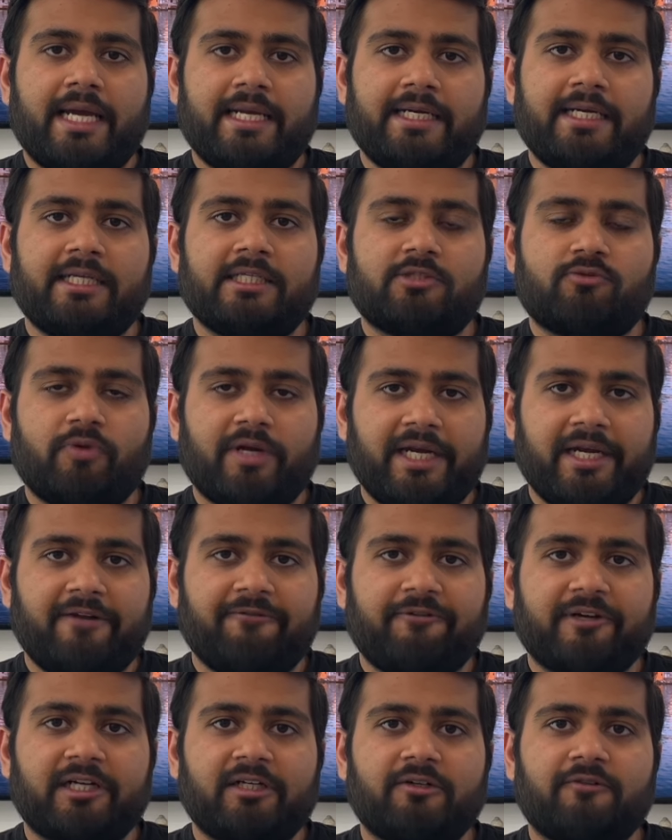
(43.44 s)
And it is very
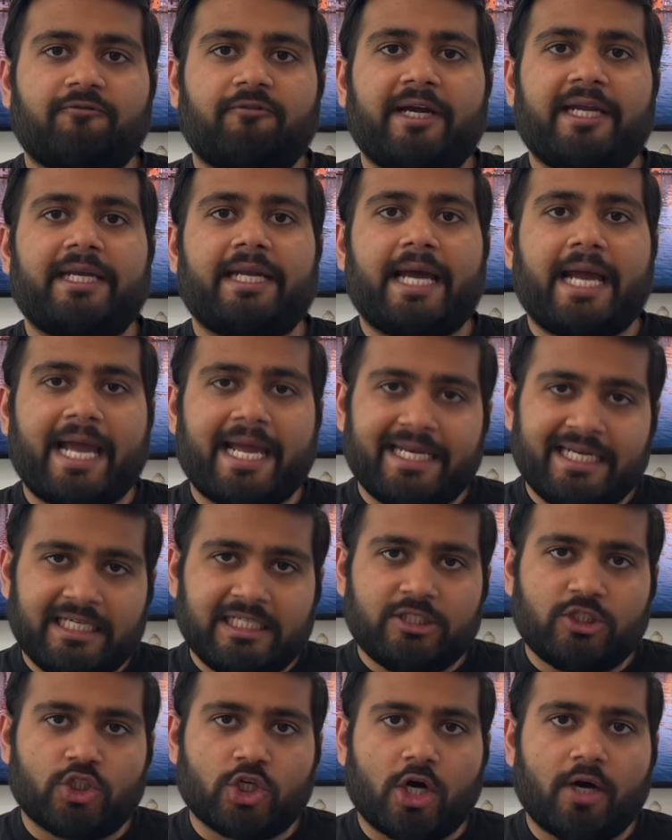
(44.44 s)
difficult to find any
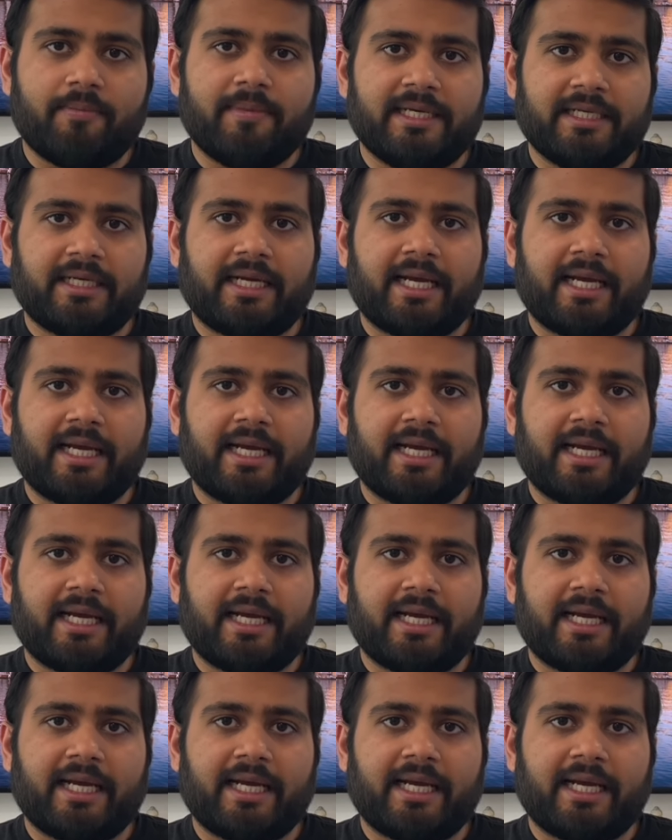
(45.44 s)
job in